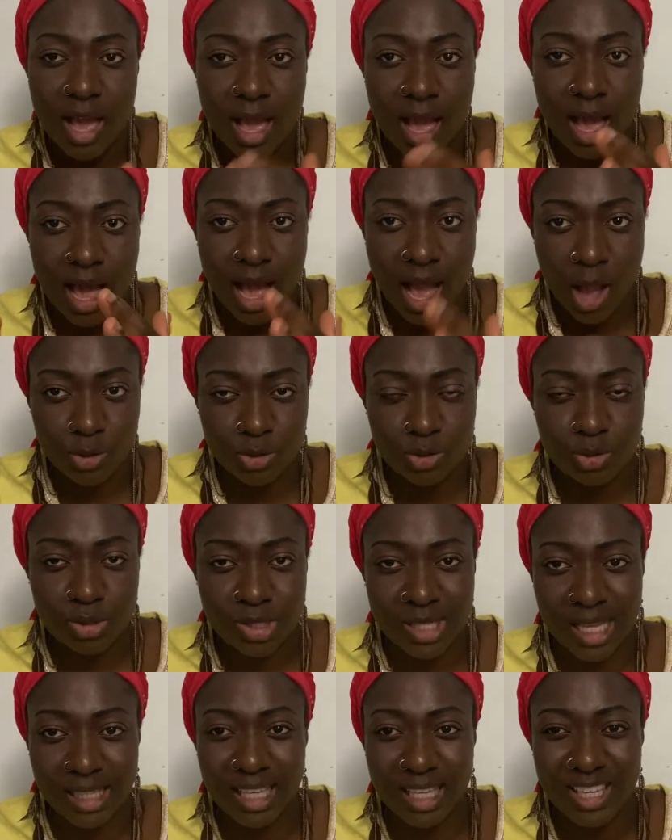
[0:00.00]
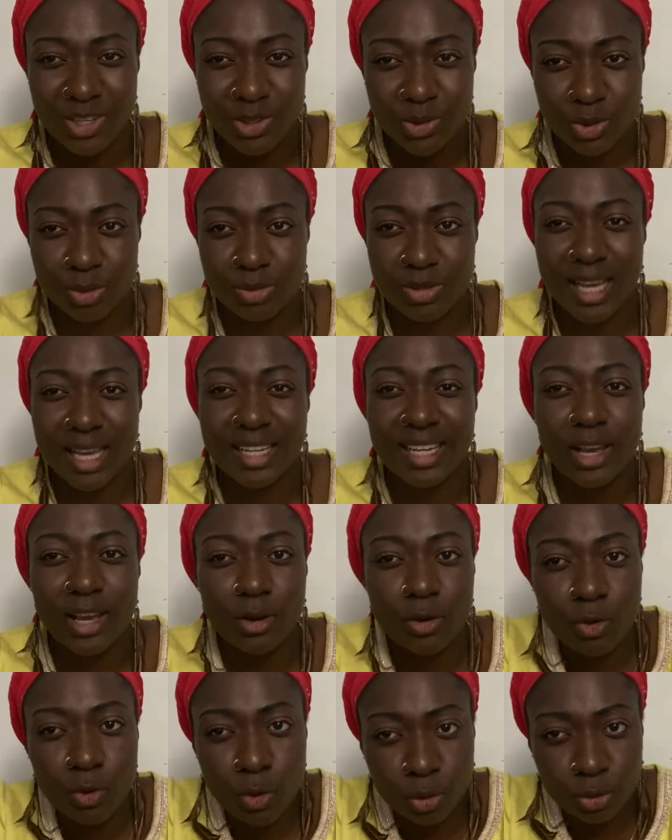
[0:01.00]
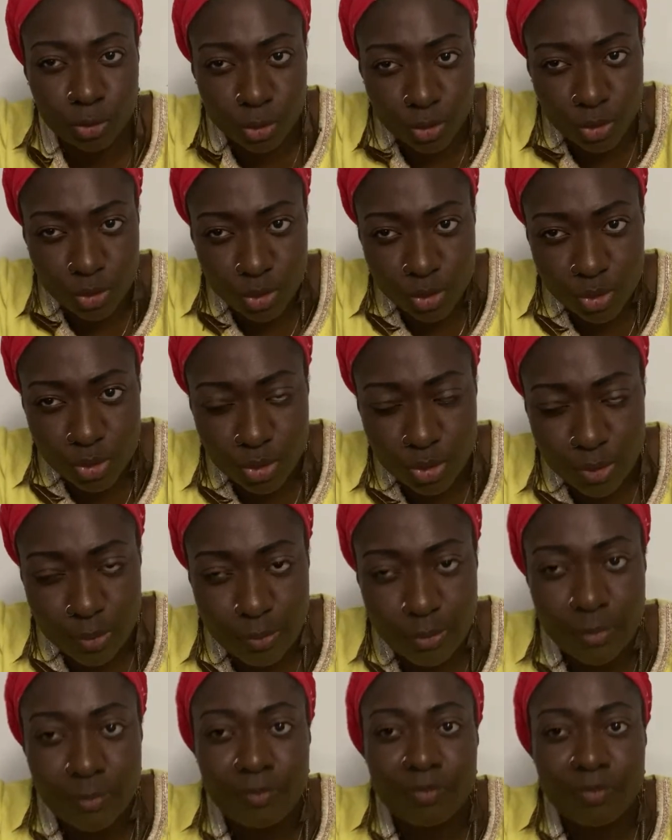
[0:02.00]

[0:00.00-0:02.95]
how to start a YouTube channel. Go to YouTube,